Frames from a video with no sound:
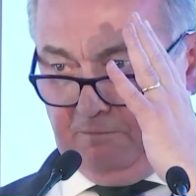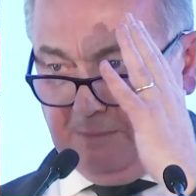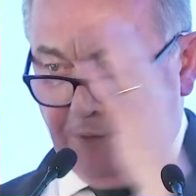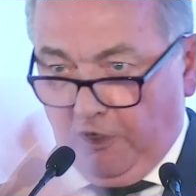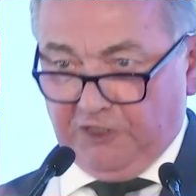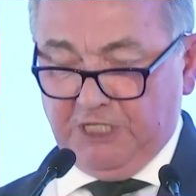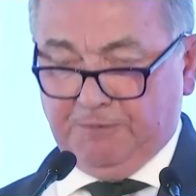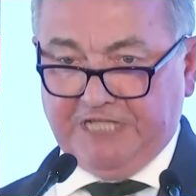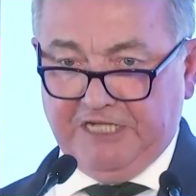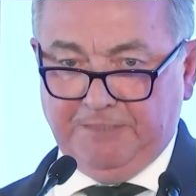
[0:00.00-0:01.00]
the policies
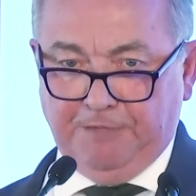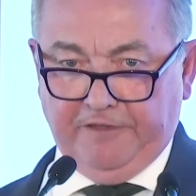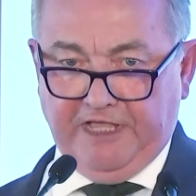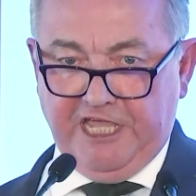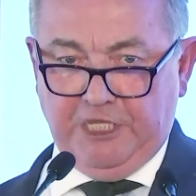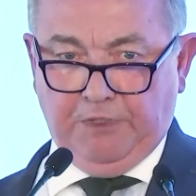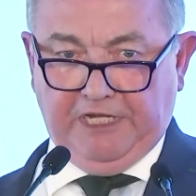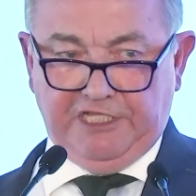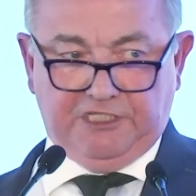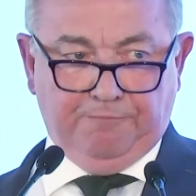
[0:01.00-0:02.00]
presented by the EU
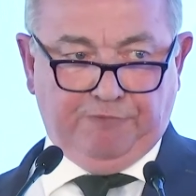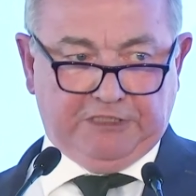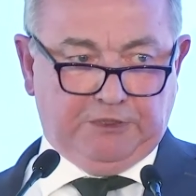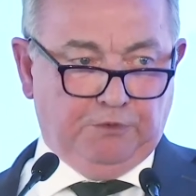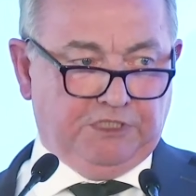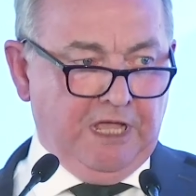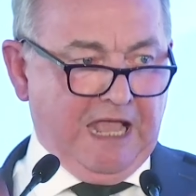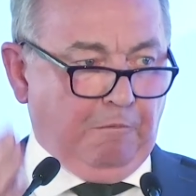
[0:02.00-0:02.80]
elites in Brussels